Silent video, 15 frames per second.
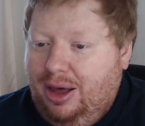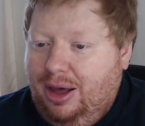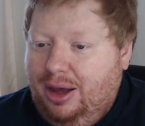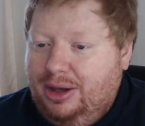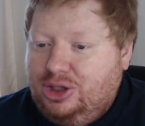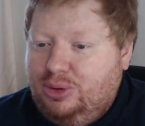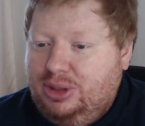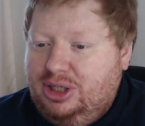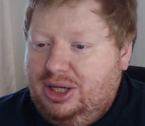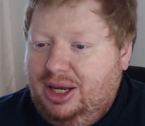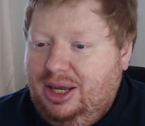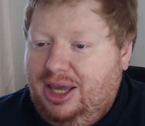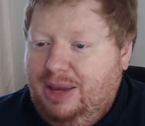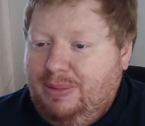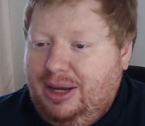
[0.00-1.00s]
Swish saying
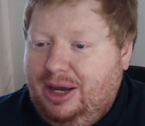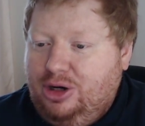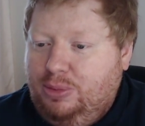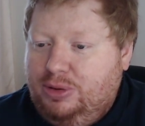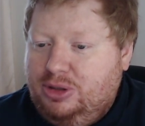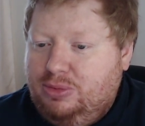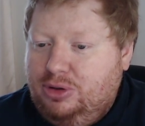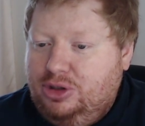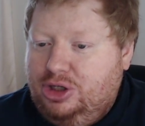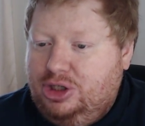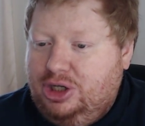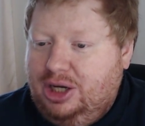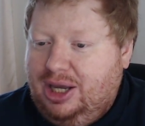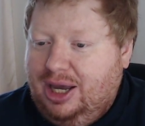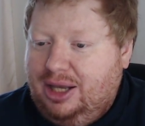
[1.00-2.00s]
keep your head up as much as you
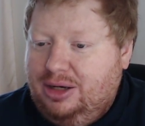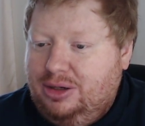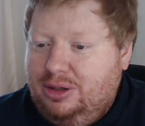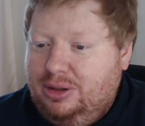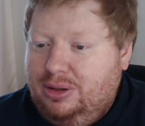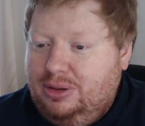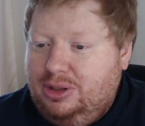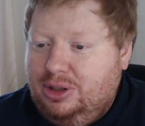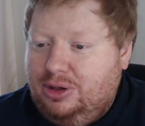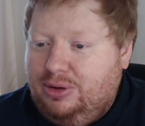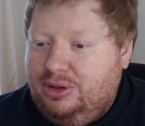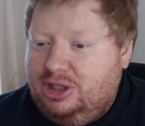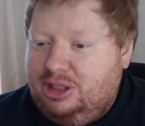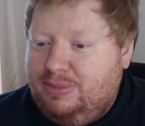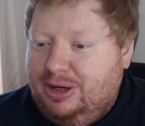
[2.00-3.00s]
can, dude. You're going to
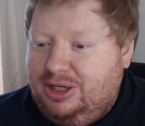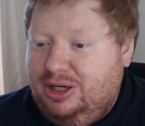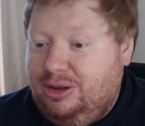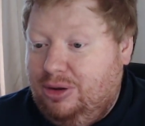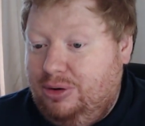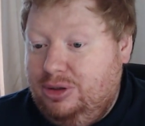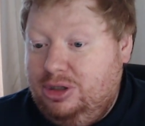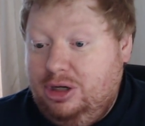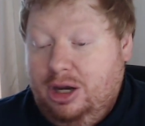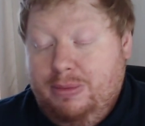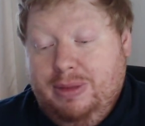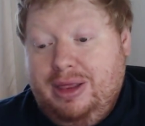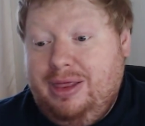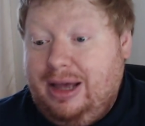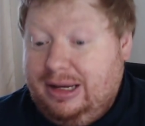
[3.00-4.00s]
smash it long term,
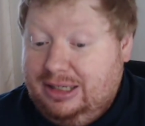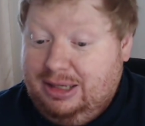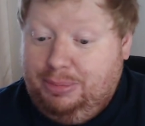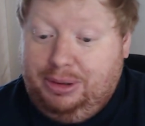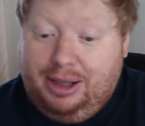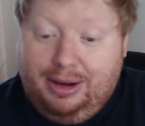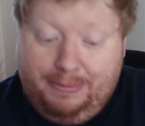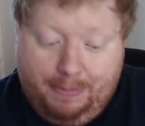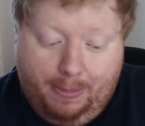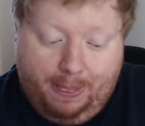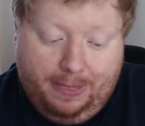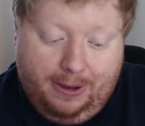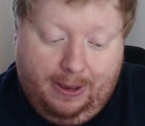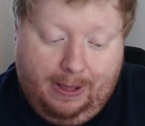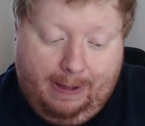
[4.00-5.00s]
and that's the plan.
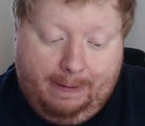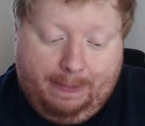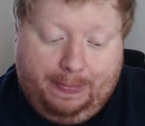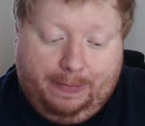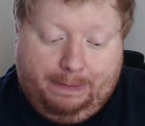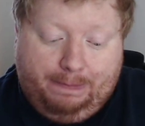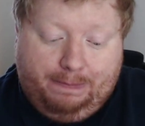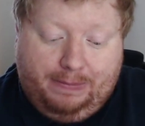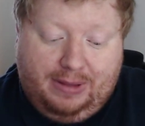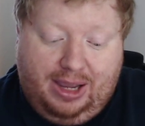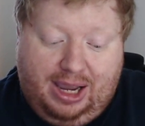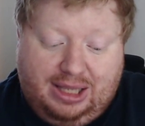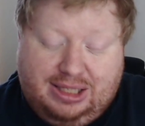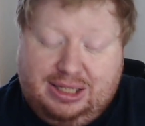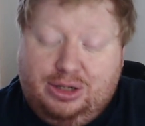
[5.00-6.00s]

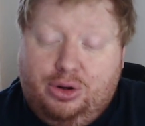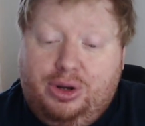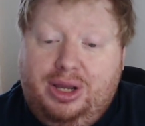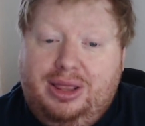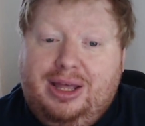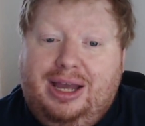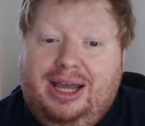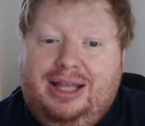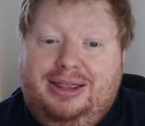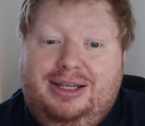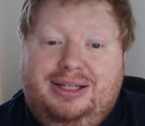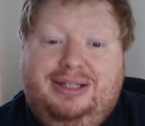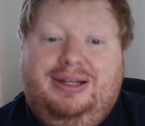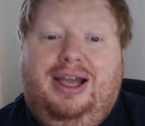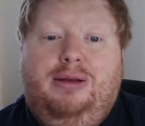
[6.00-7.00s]
it's annoying that I had this
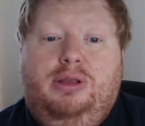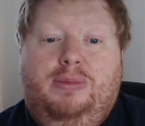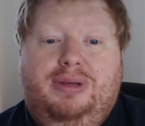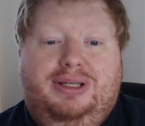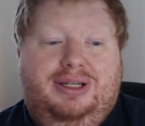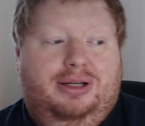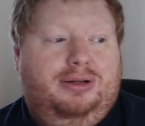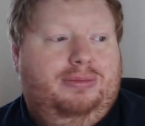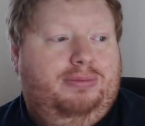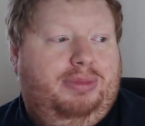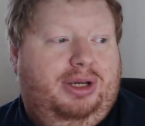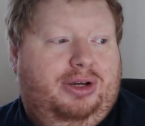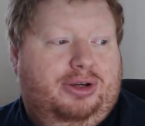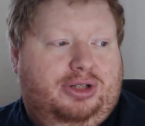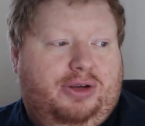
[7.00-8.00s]
time limited,
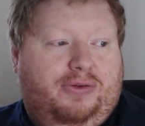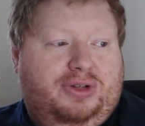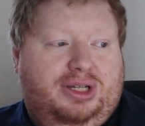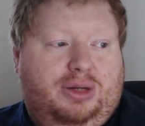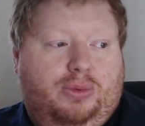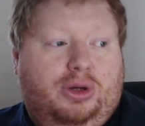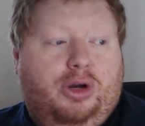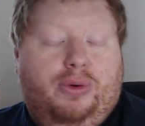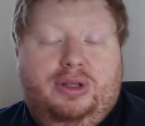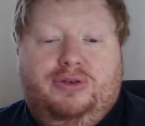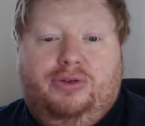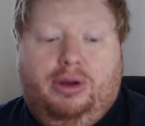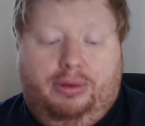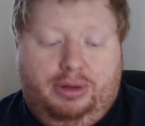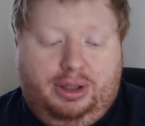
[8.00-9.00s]
because obviously we're going to
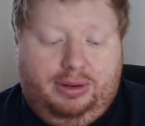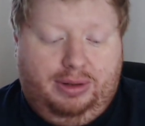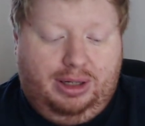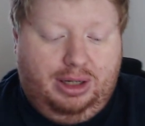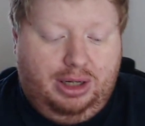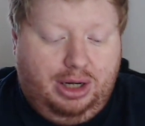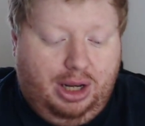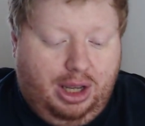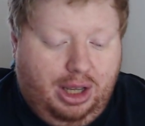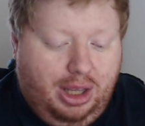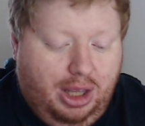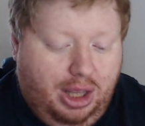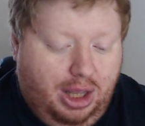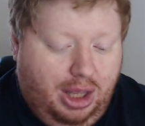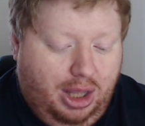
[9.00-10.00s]
Florida in
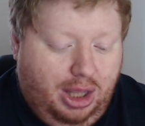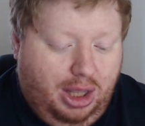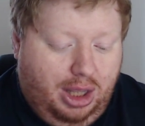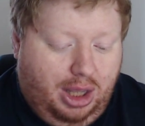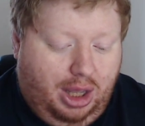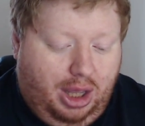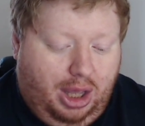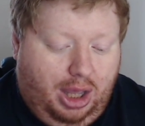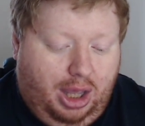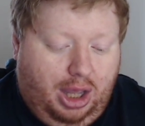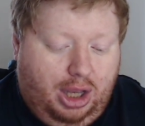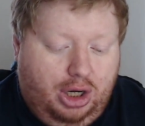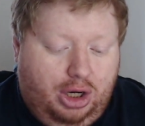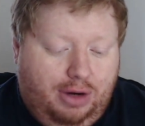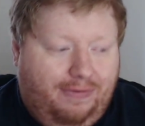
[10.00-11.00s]

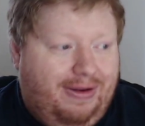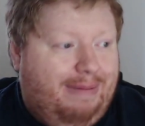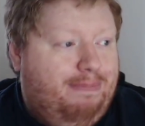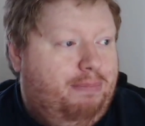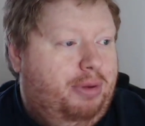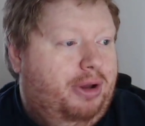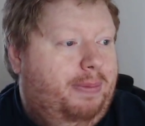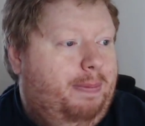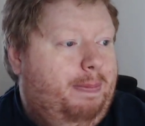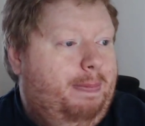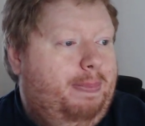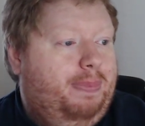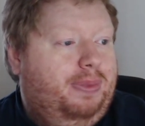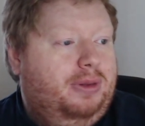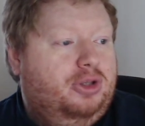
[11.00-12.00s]
November
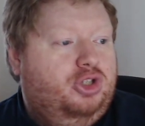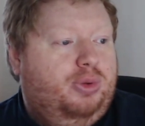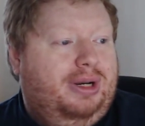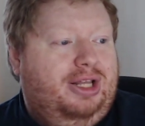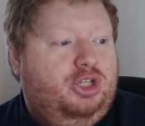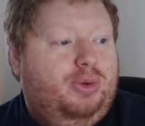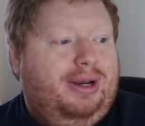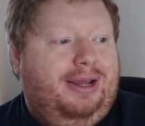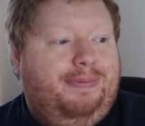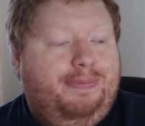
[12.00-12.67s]
2020,